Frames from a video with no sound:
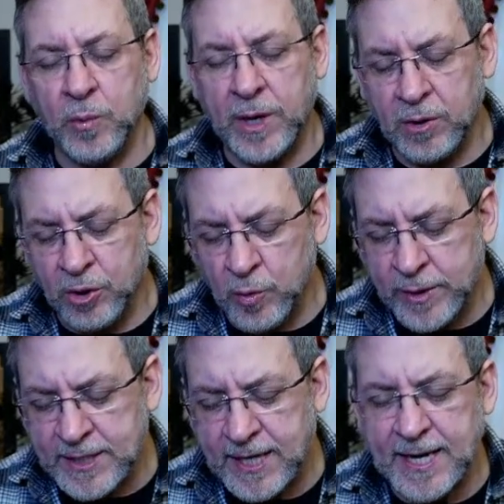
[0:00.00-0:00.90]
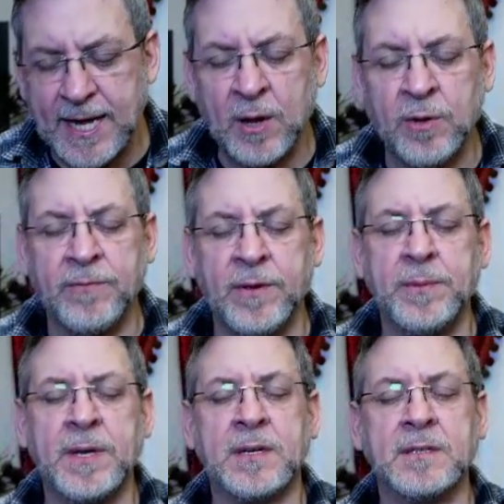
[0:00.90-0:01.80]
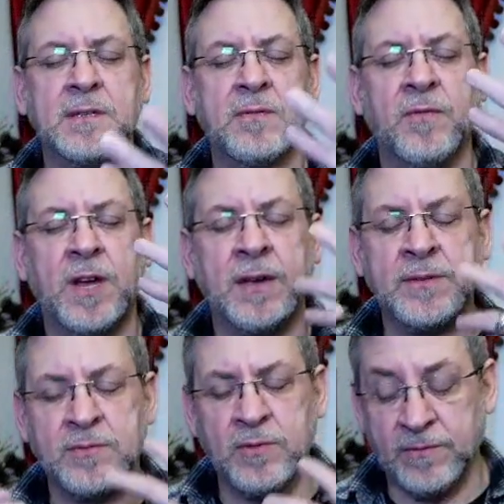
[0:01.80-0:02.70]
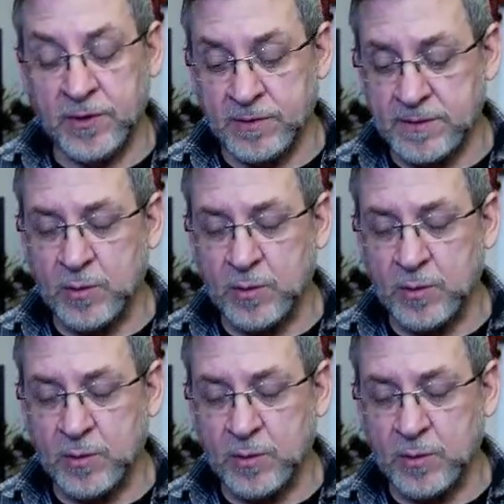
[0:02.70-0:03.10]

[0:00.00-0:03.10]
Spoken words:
we are going to get out of it because this 5 is reversed.